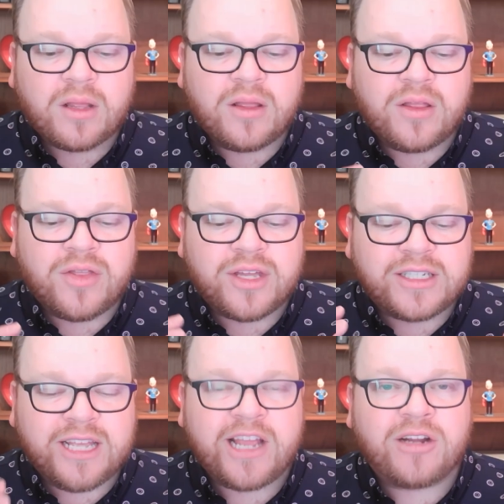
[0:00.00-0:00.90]
the
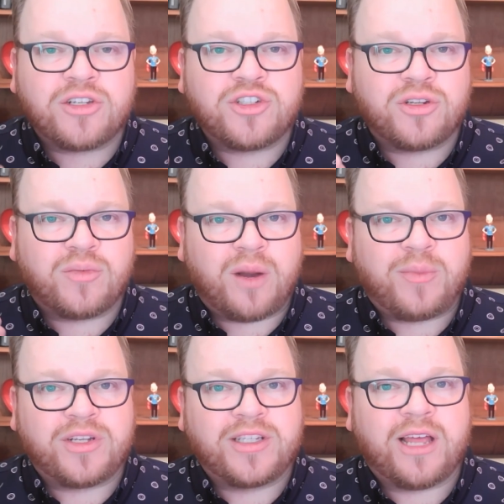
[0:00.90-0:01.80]
tiers should
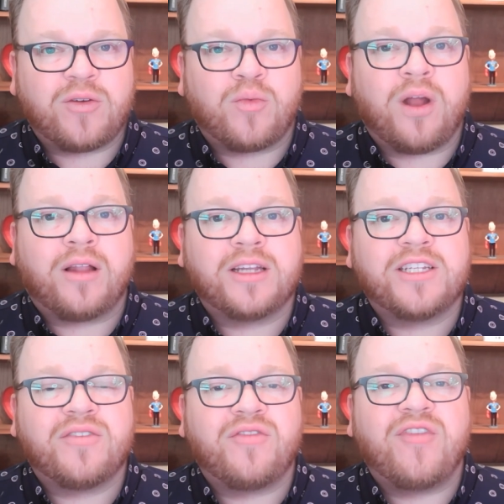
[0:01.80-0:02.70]
represent
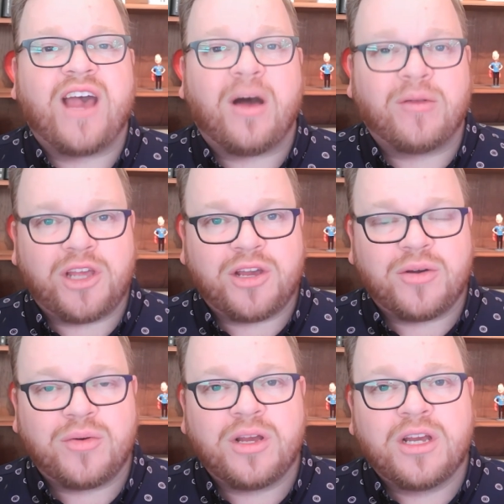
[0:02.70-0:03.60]
relative
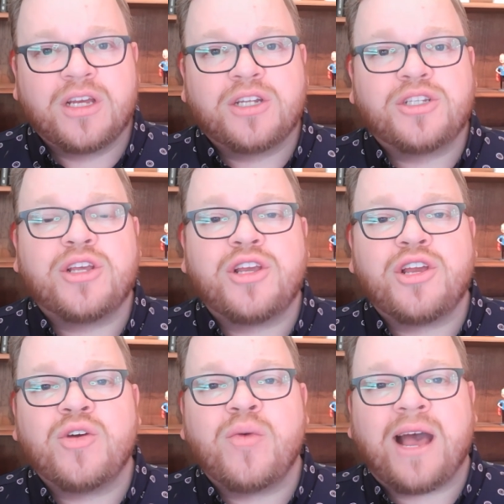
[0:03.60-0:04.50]
value to
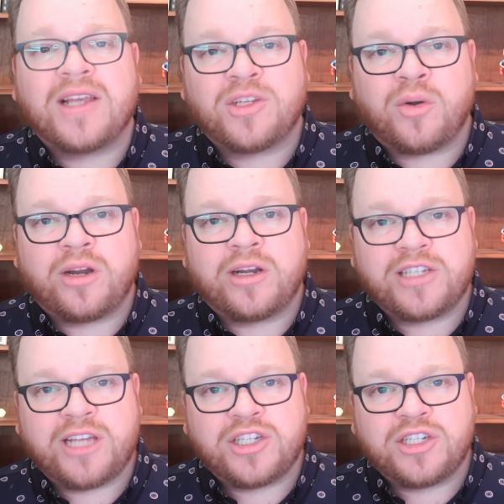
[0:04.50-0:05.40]
you as an
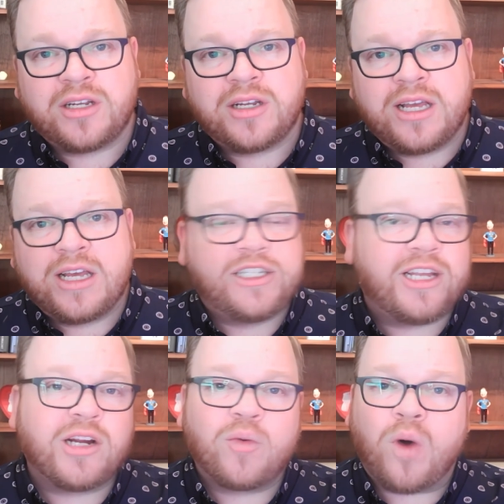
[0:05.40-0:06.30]
organization.
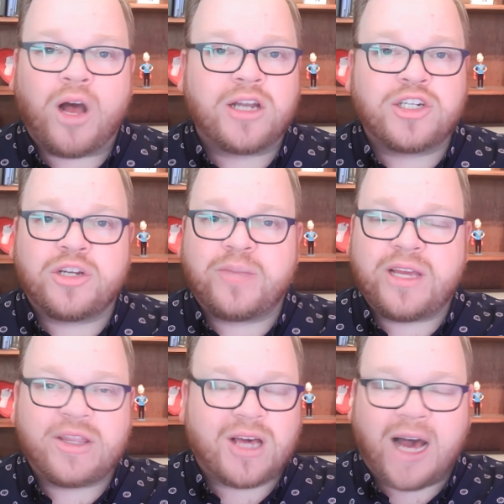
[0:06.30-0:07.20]
Tier 1 should
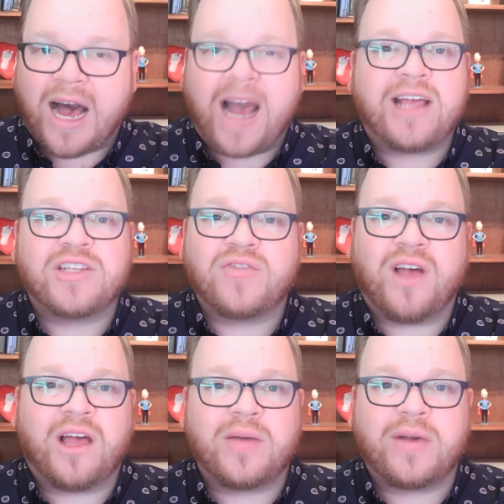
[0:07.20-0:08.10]
be the highest
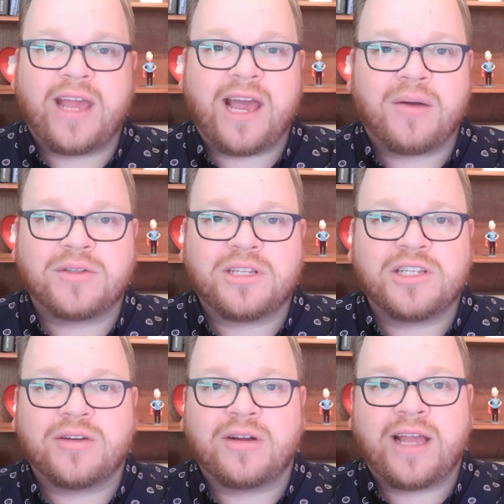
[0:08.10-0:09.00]
value accounts. These
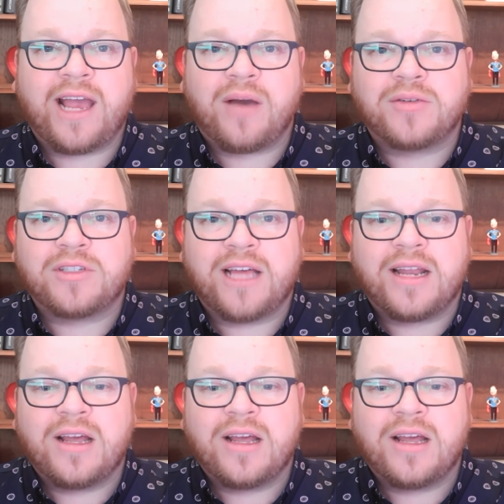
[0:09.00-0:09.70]
are accounts that